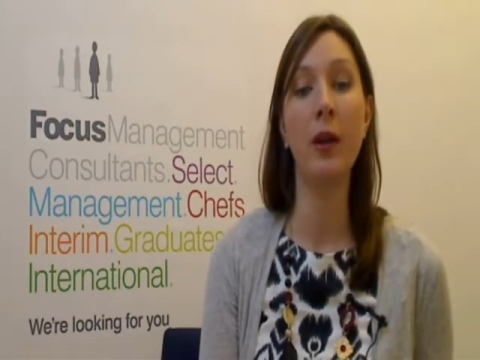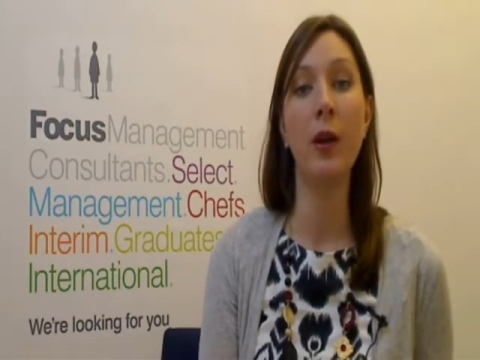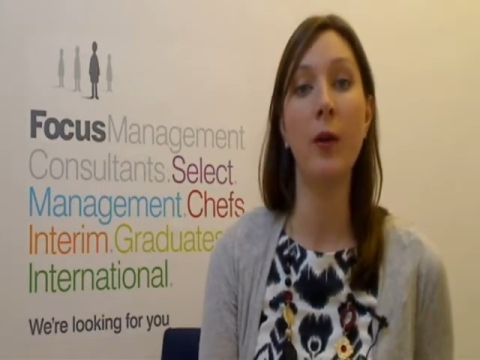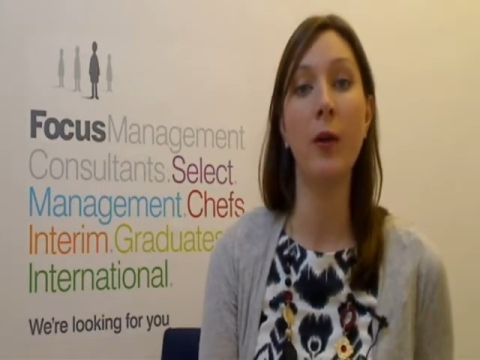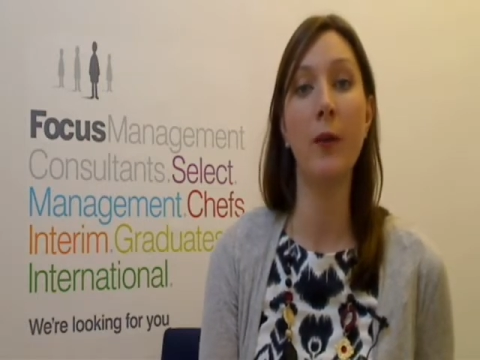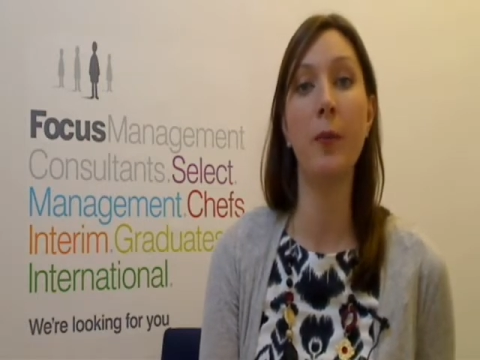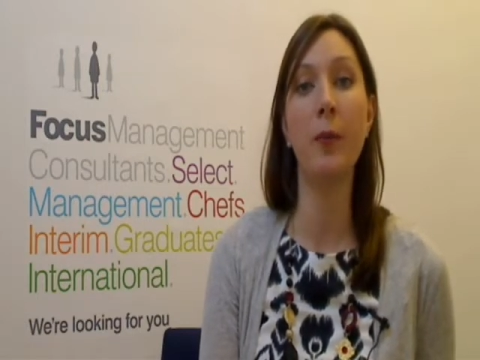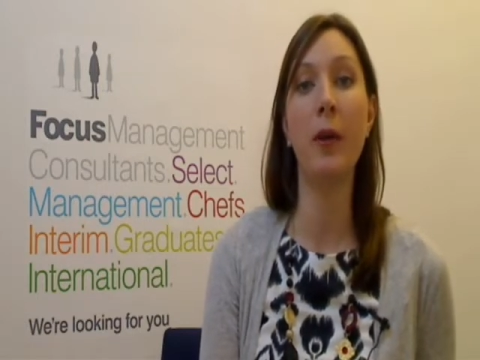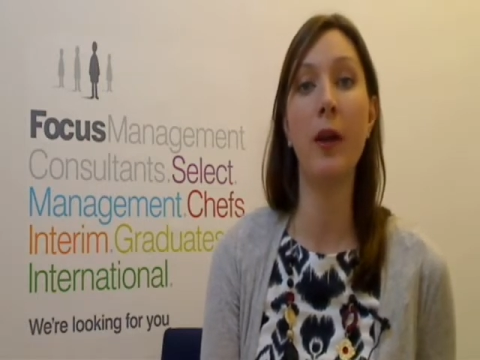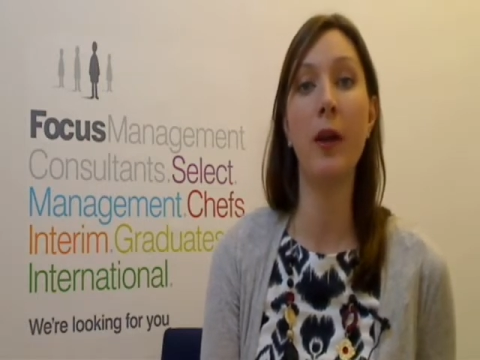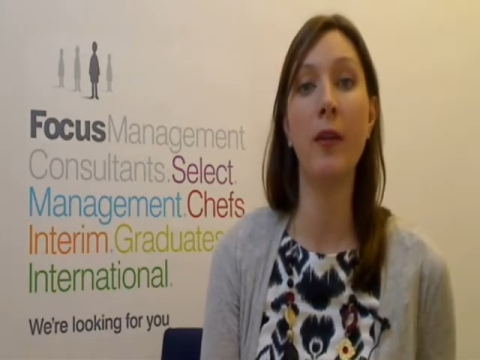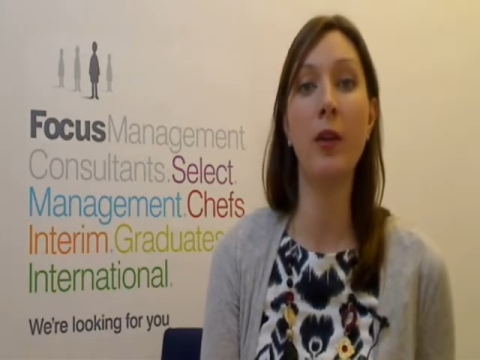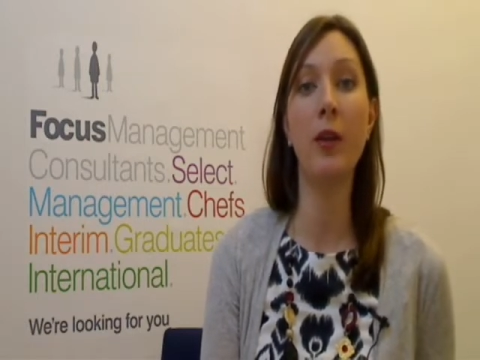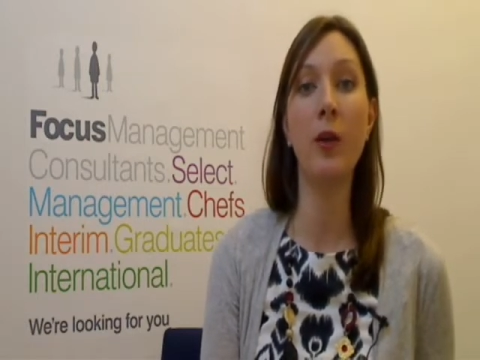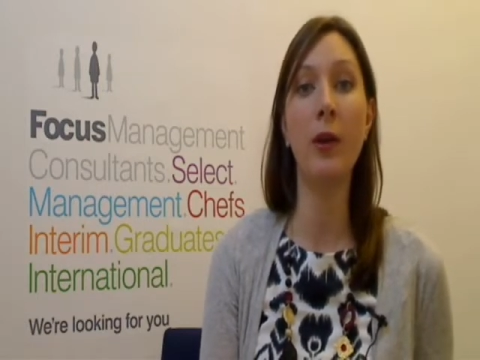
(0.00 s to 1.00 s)
who supply
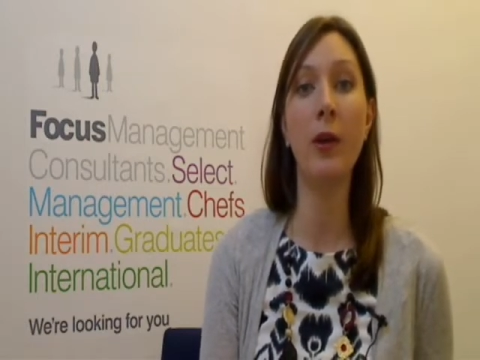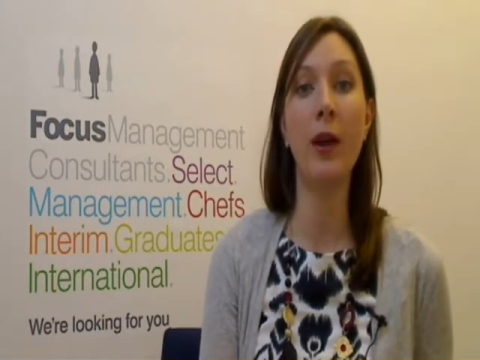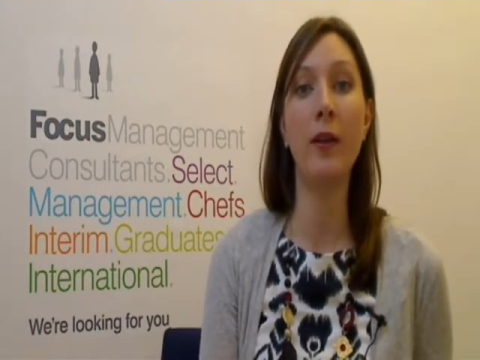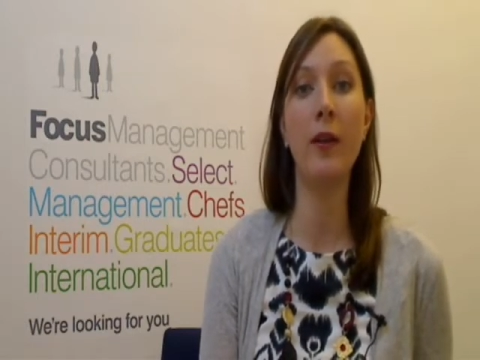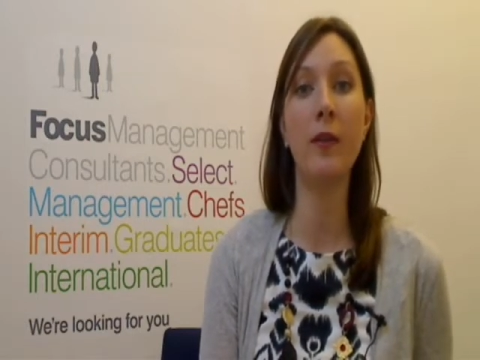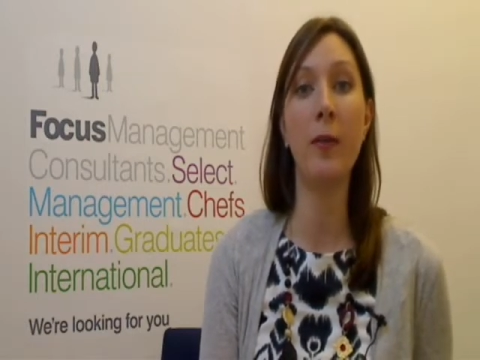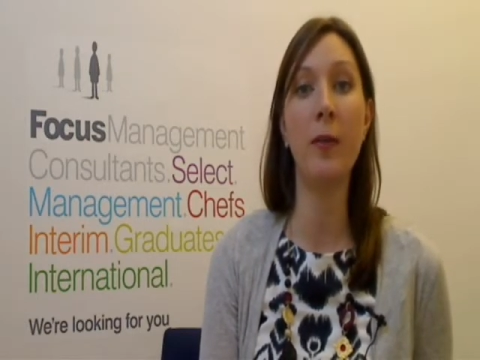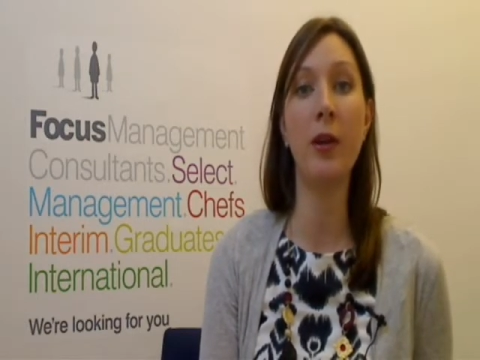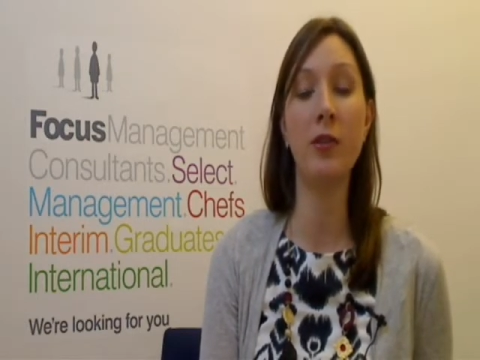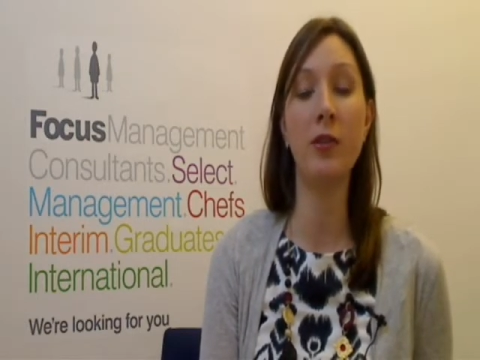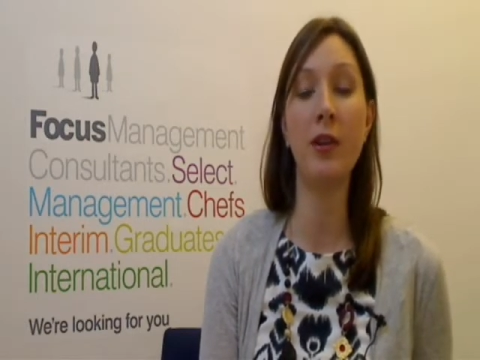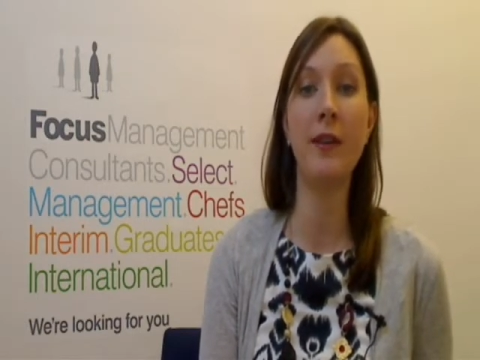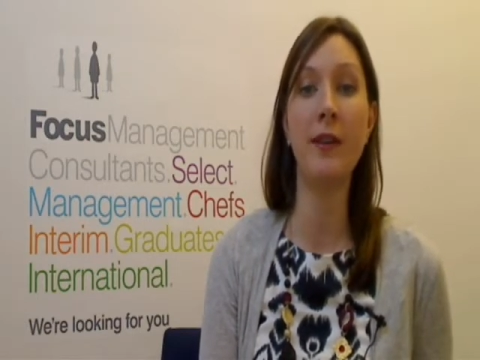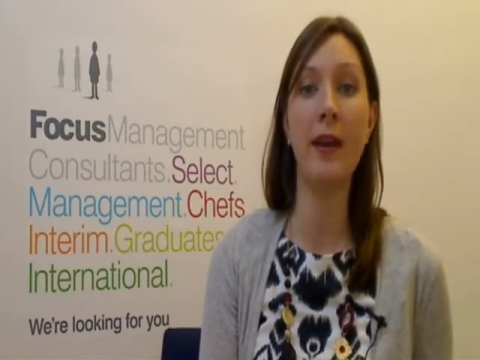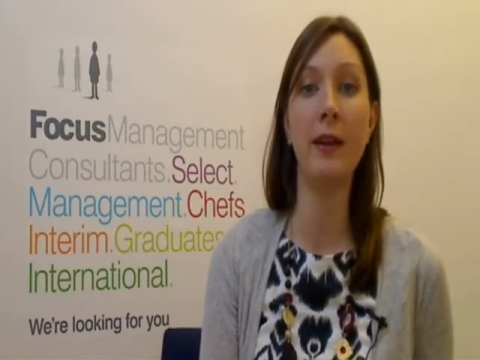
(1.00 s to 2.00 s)
the UK's major
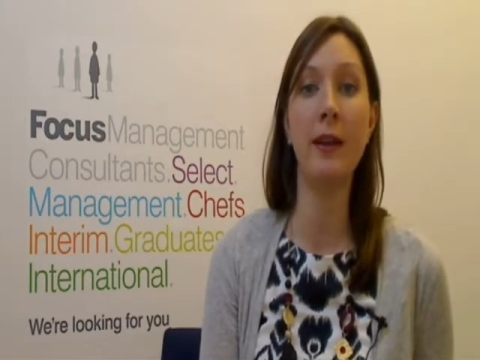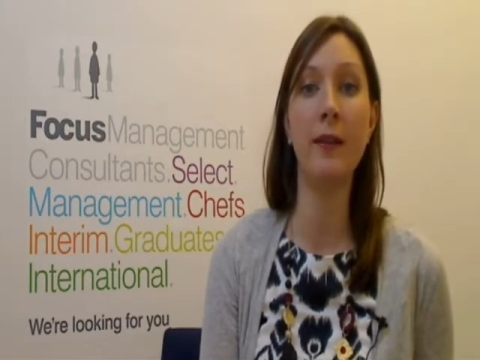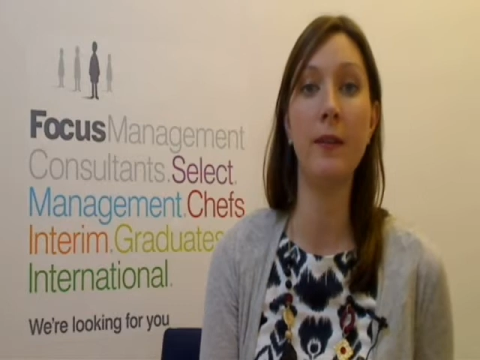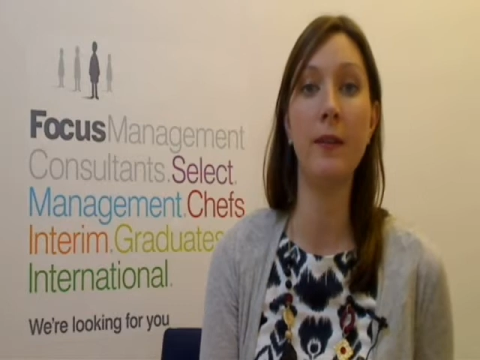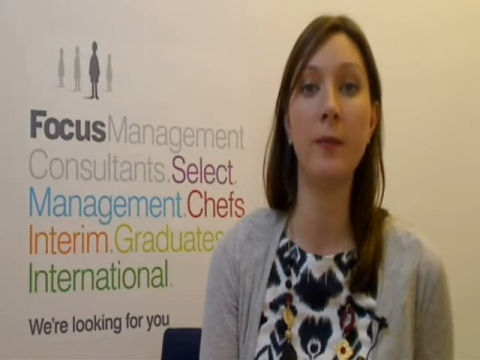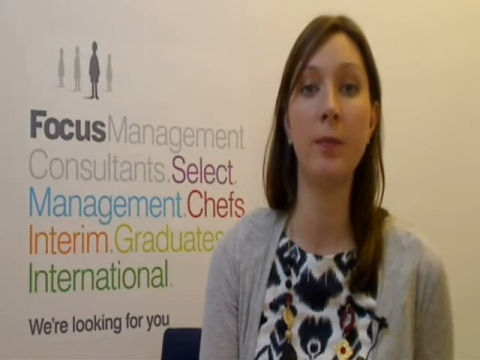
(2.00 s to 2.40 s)
retailers.